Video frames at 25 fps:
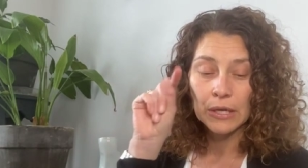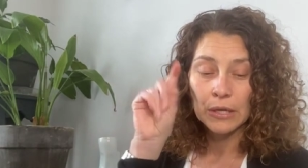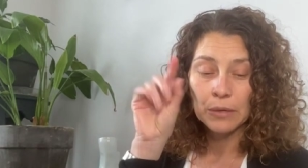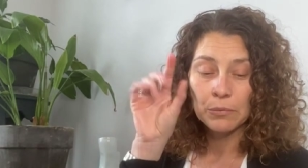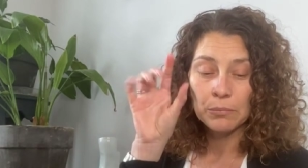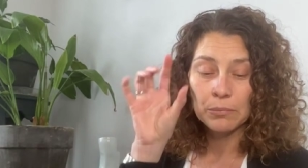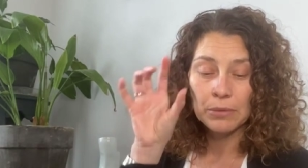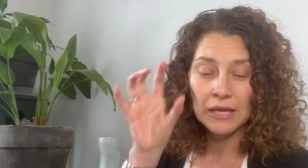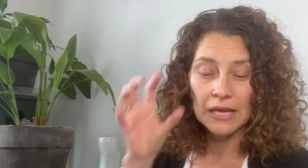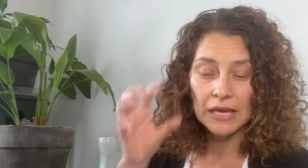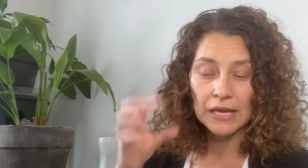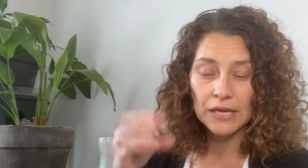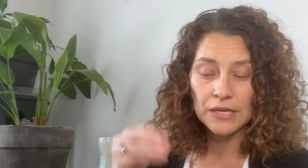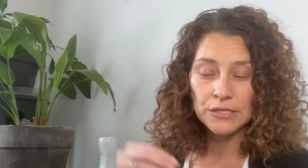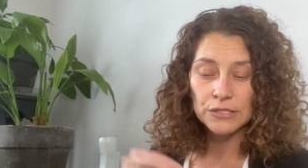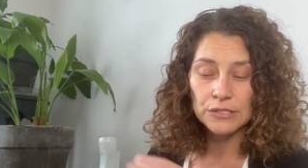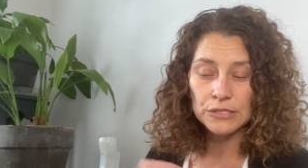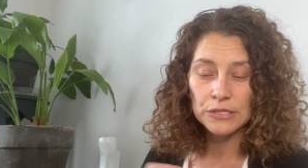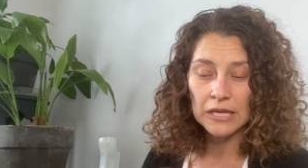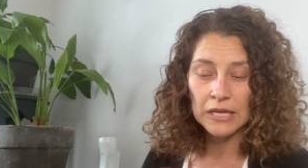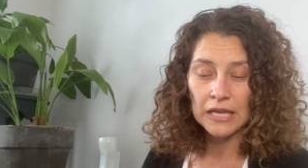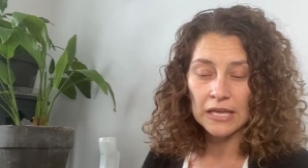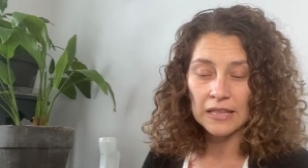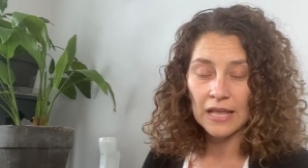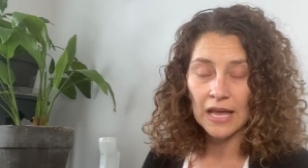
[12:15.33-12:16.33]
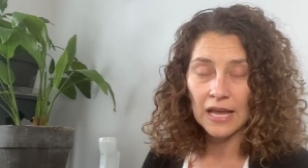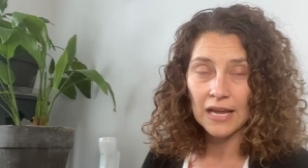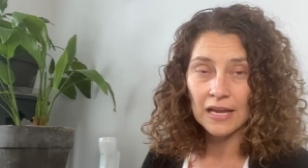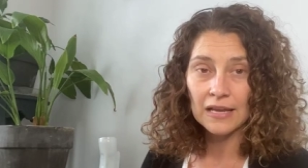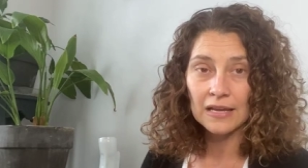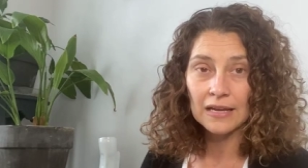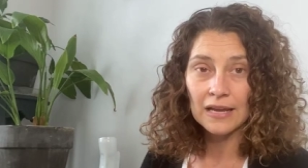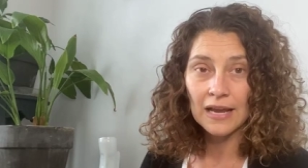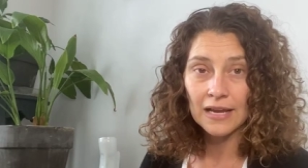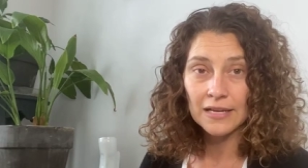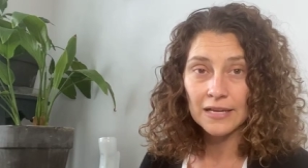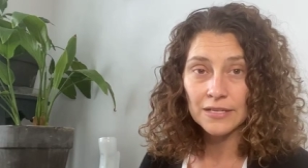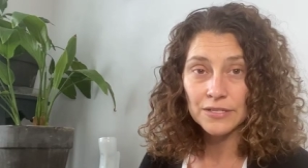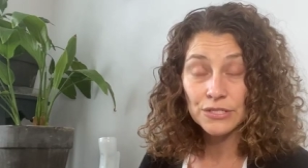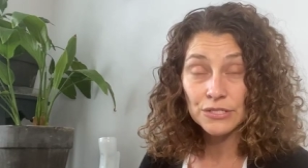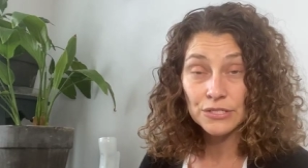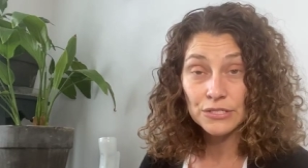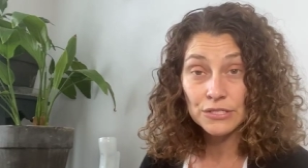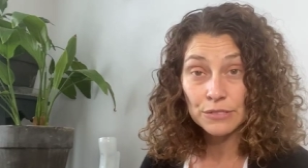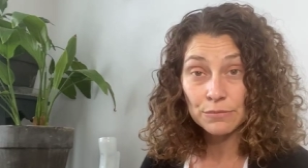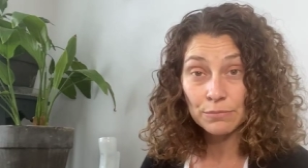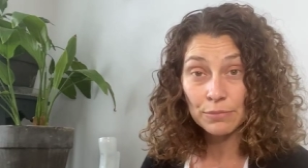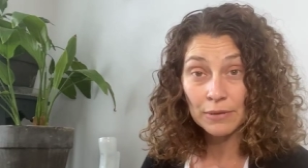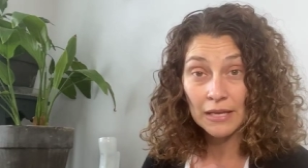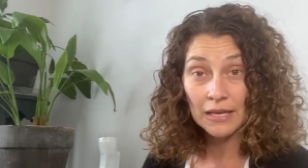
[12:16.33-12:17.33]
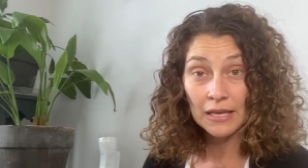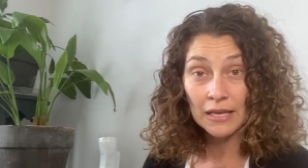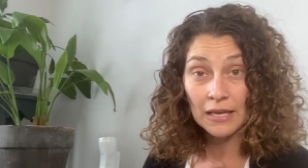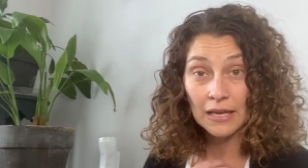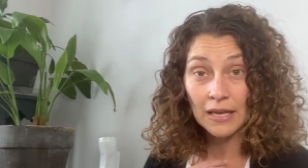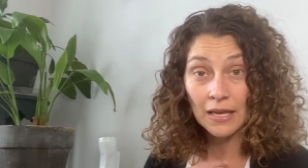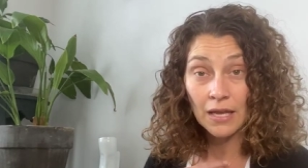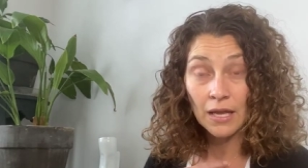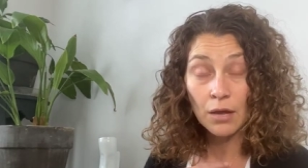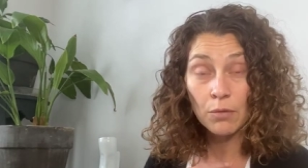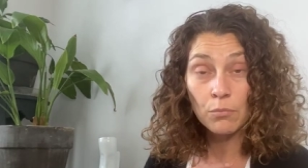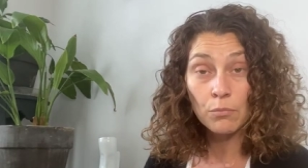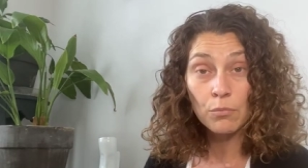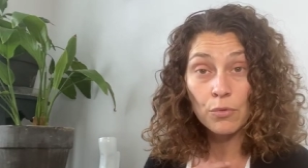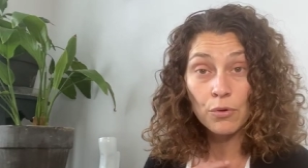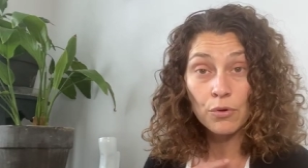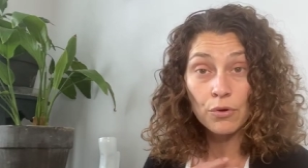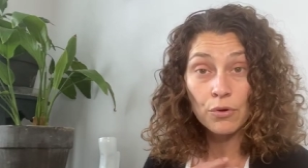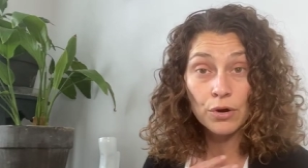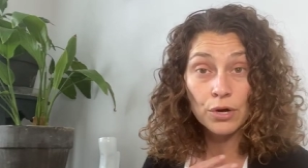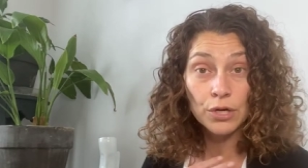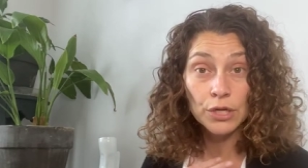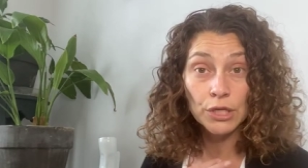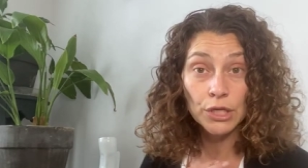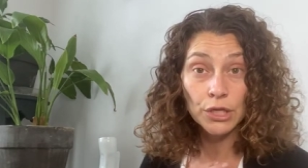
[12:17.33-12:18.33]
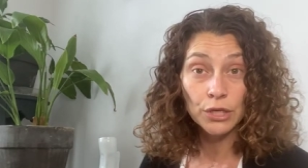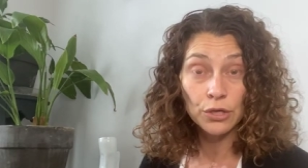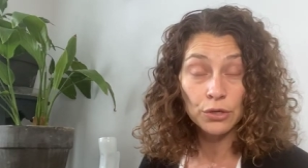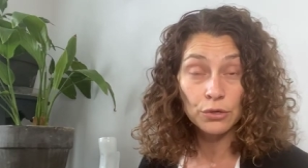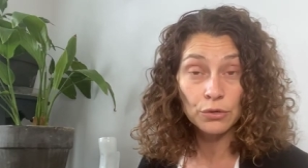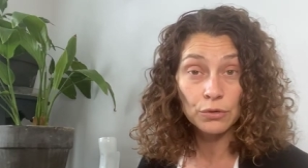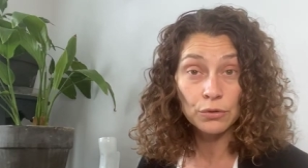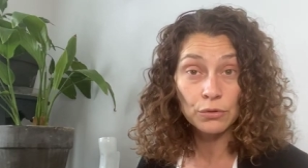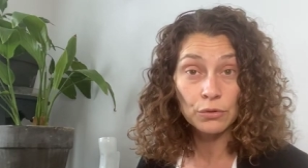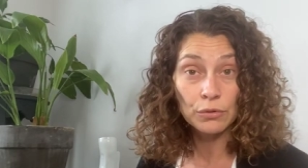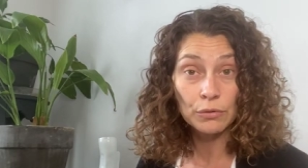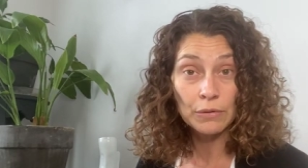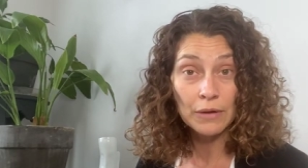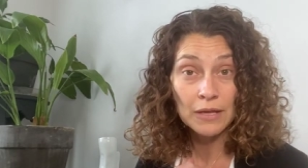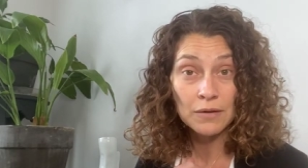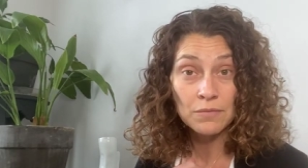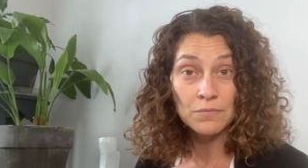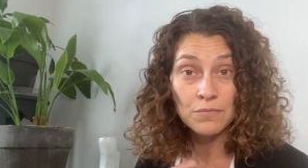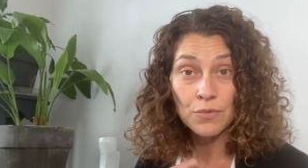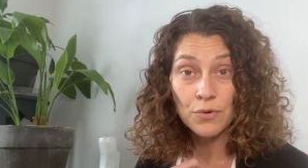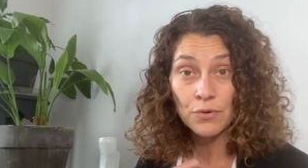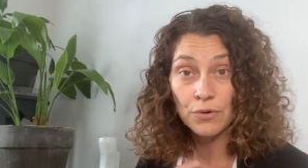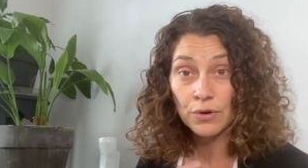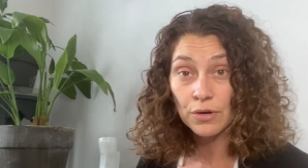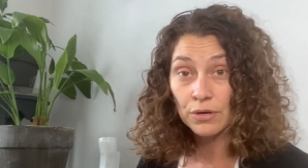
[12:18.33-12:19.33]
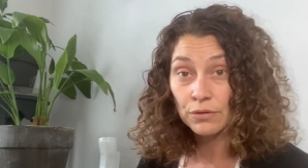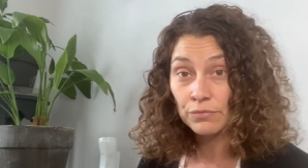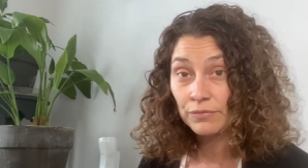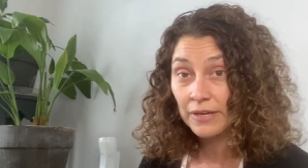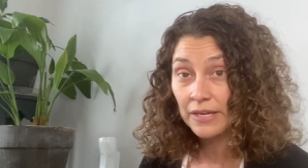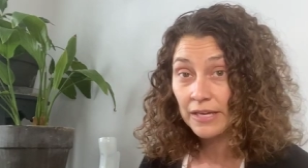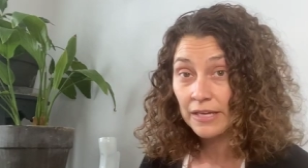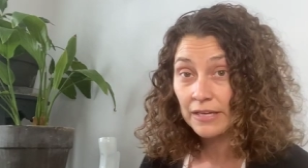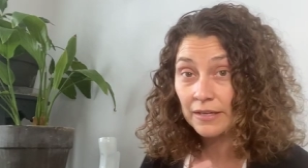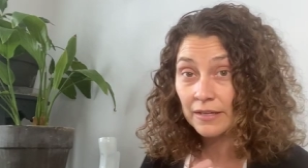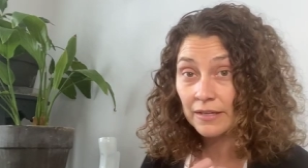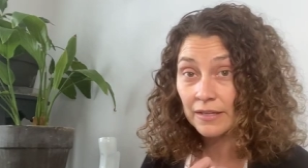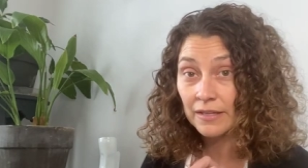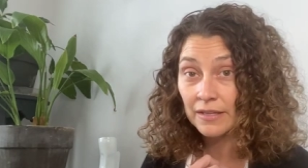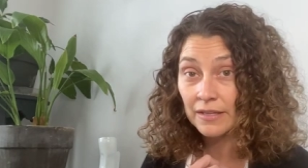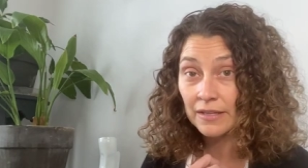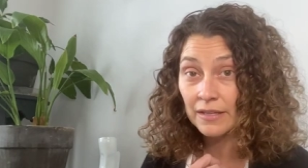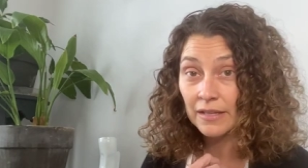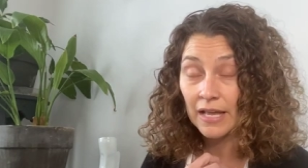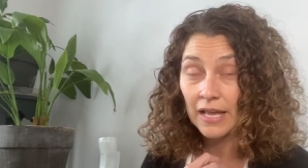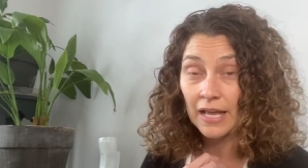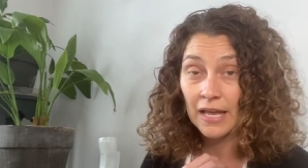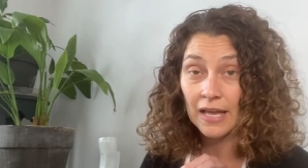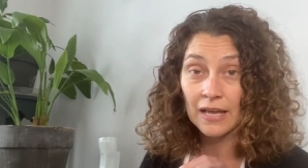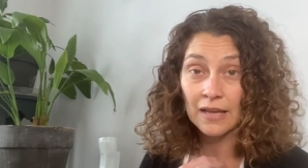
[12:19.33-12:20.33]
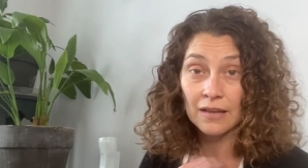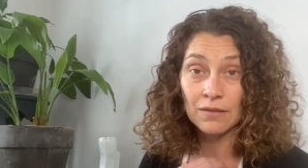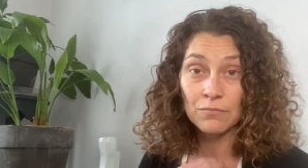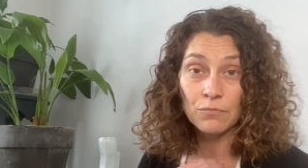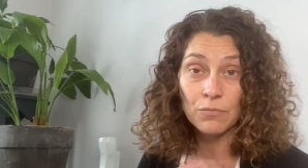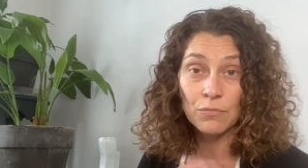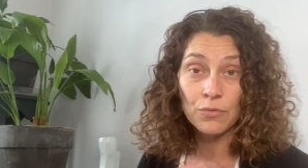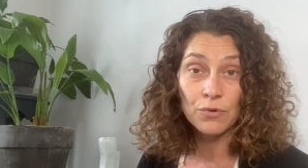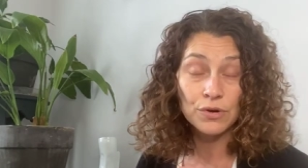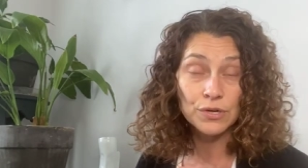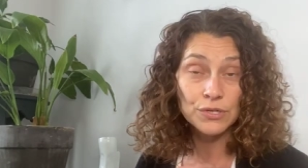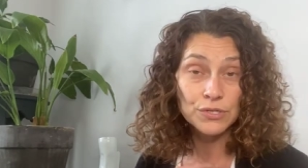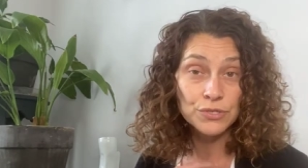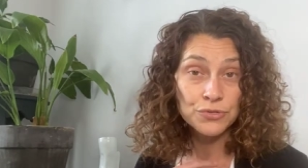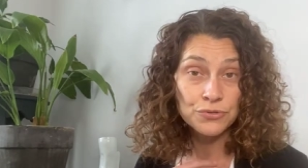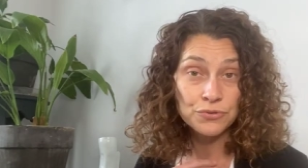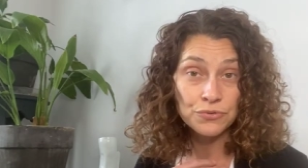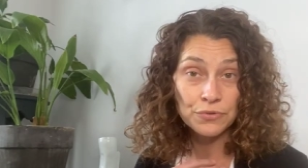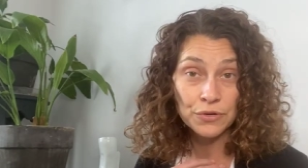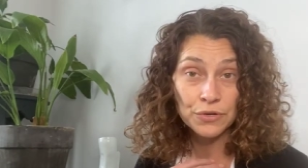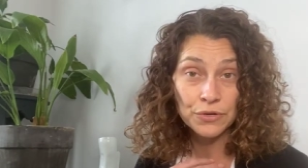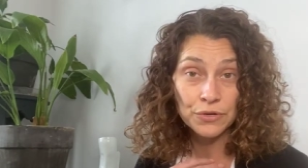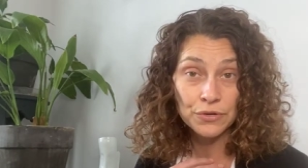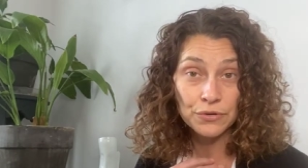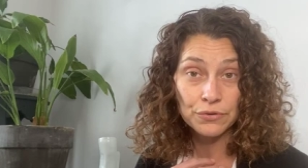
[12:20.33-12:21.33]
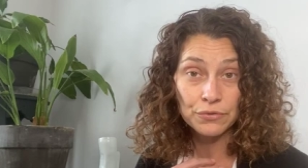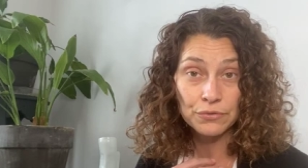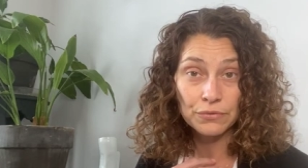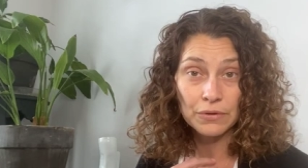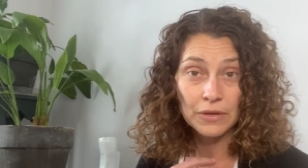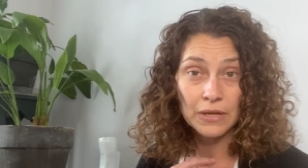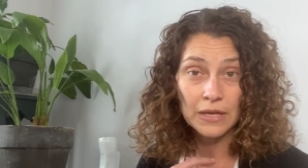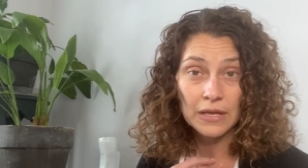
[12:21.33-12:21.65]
Because in that connection to being more you and more real and more true,